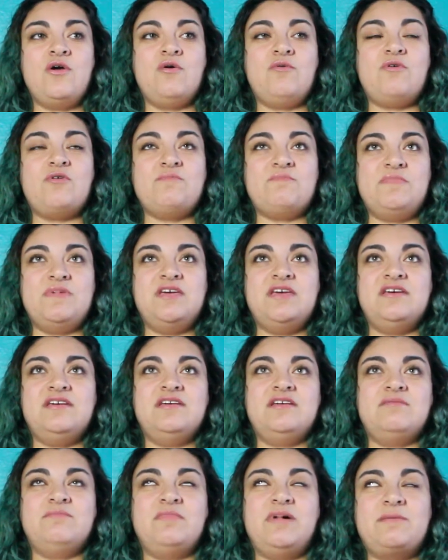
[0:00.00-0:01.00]
well,
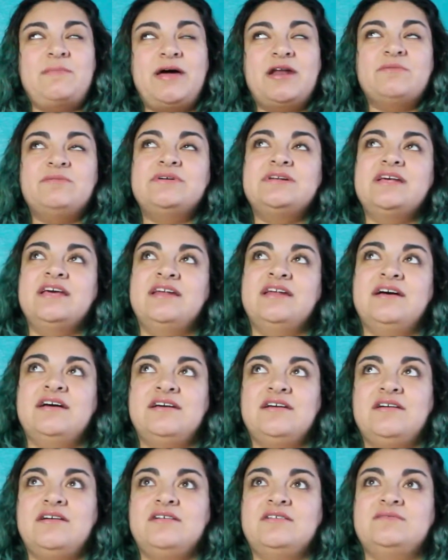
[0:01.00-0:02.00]
my battle buddy and
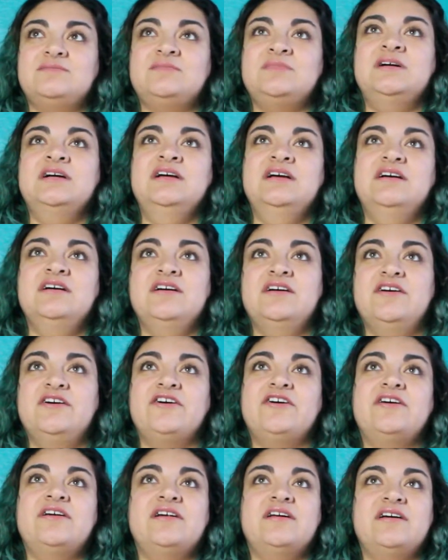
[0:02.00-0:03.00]
I,
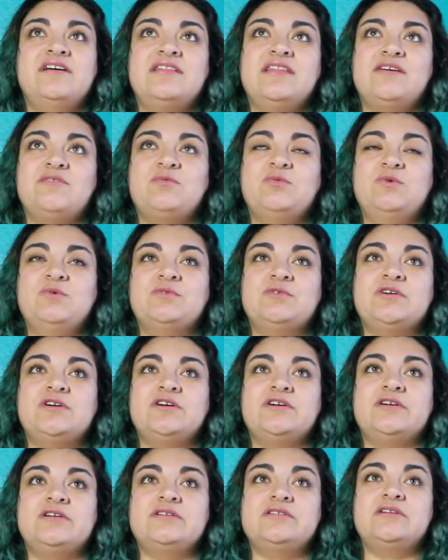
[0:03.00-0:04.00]
her and I, like, we
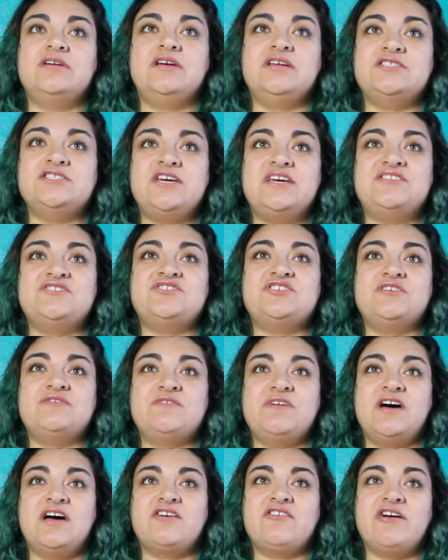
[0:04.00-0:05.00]
were in danger of
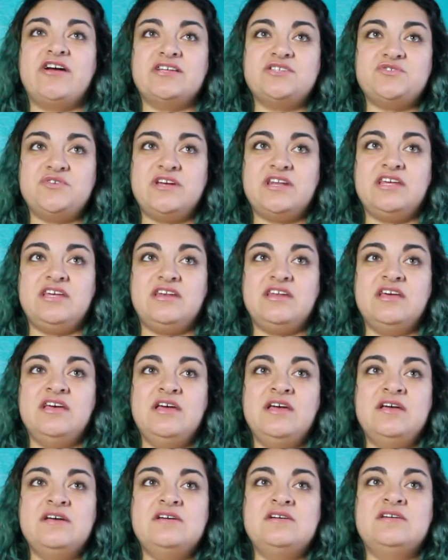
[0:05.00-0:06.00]
not graduating.
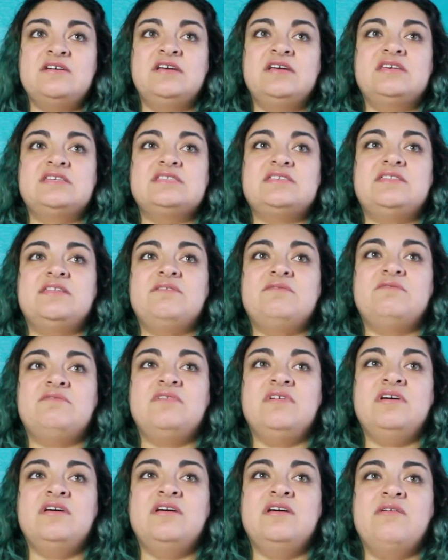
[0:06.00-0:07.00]
So
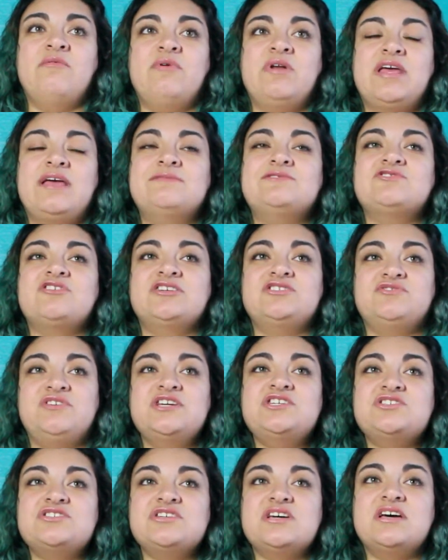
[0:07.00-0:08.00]
then when it came to
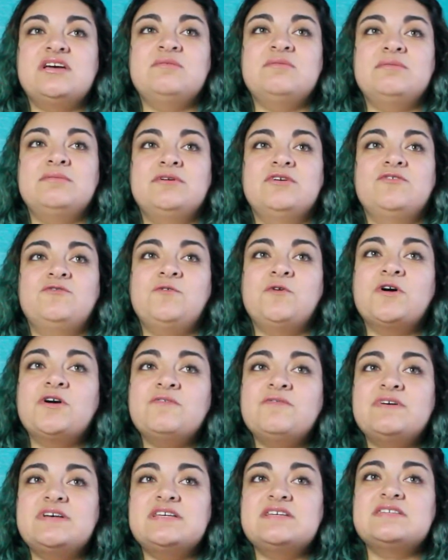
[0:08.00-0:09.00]
graduation time, 4
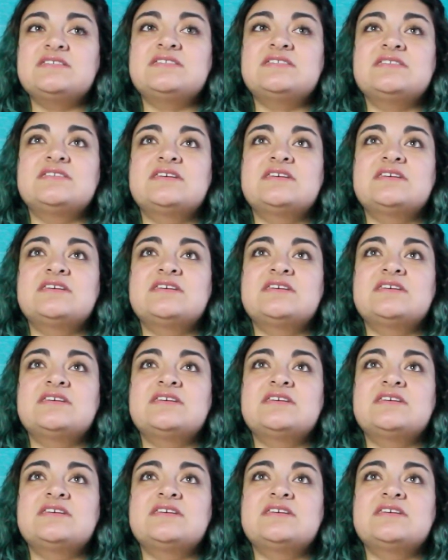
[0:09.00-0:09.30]
of us